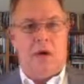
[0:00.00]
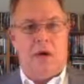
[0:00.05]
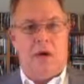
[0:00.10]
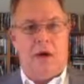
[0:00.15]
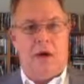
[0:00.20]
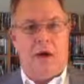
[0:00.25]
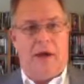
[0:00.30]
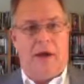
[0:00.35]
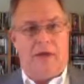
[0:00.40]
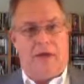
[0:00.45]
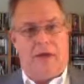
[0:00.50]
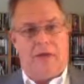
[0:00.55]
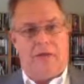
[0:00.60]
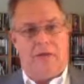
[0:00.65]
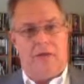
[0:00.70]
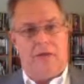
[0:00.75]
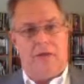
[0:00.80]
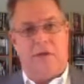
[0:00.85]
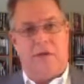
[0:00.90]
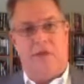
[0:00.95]
had a
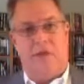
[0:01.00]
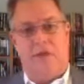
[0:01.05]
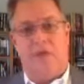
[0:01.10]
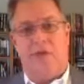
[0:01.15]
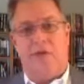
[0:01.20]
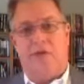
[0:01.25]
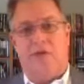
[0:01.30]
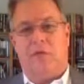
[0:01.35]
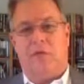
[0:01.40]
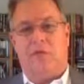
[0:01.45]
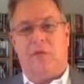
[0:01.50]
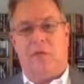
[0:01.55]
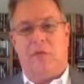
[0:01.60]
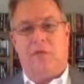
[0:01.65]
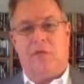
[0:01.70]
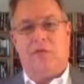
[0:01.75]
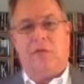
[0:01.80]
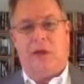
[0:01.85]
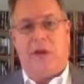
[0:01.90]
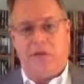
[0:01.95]
nice image-based
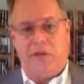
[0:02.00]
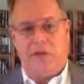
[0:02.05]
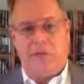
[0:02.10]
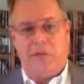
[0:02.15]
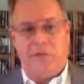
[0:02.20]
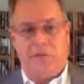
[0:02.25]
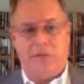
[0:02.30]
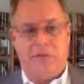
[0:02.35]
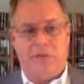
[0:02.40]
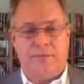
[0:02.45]
rewards section